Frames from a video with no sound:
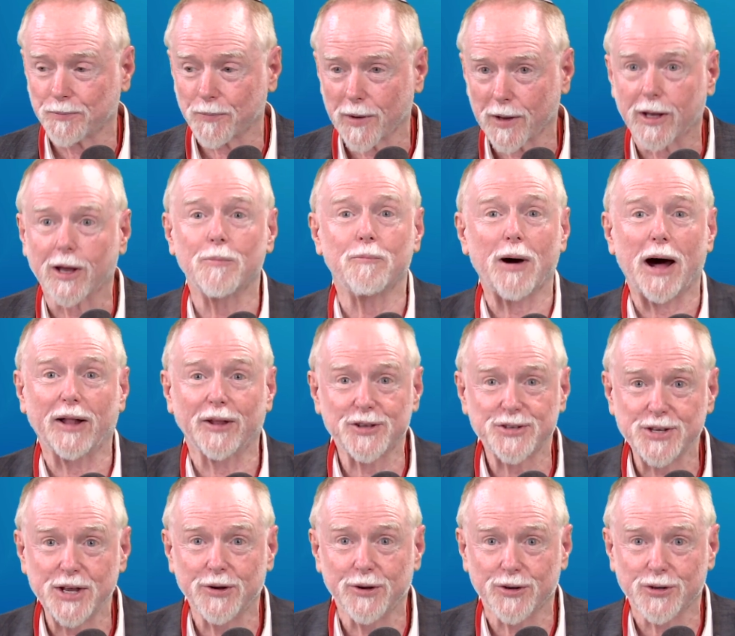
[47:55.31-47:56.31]

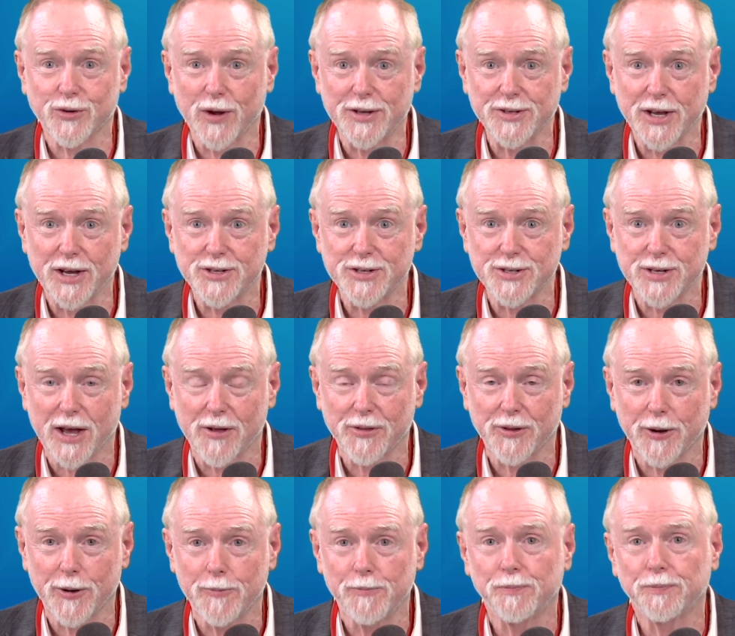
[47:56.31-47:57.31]
Kabbalah-centered translations out
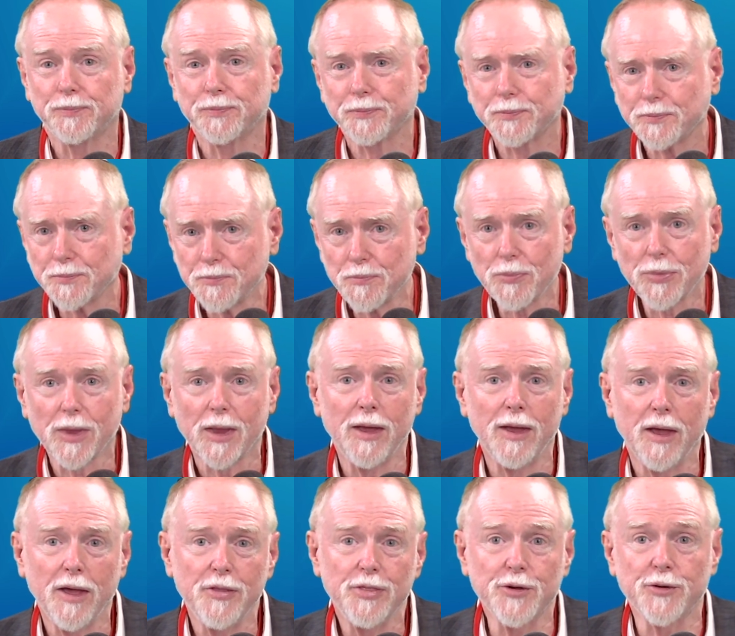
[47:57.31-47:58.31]
there.
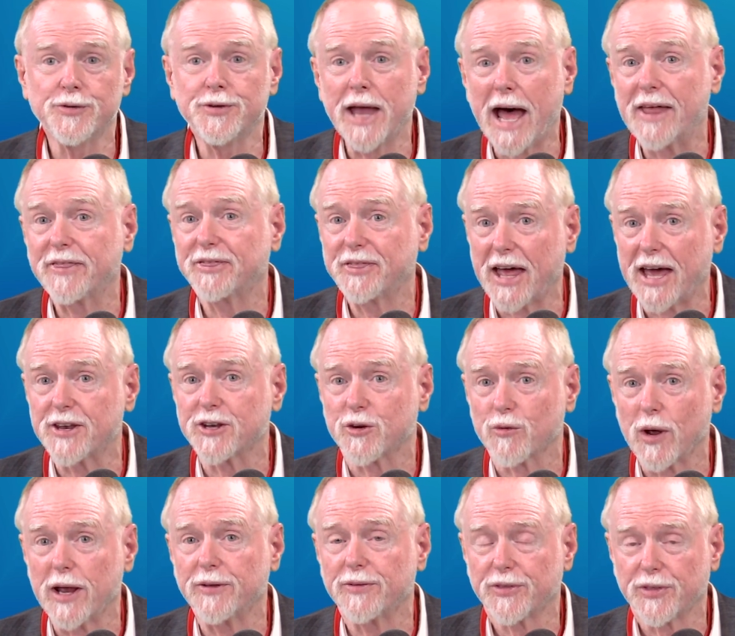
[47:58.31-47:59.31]
They're not that
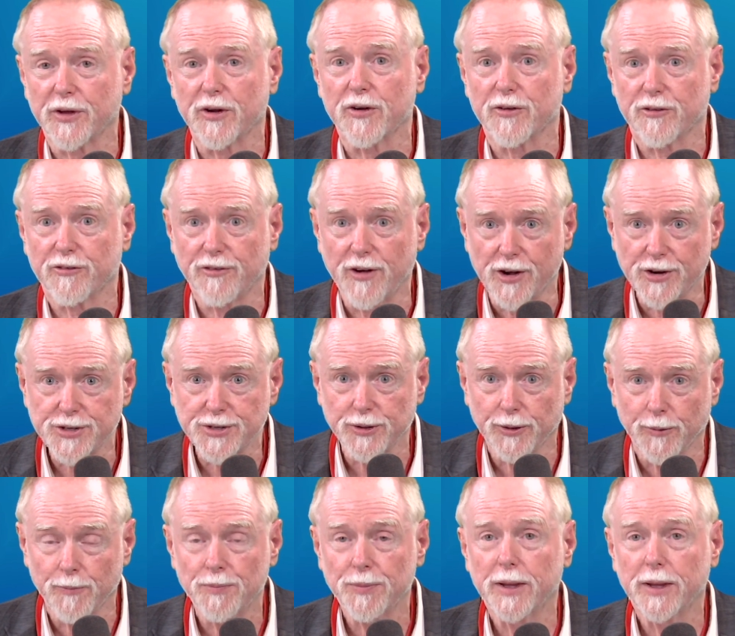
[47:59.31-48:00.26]
great. They're functional.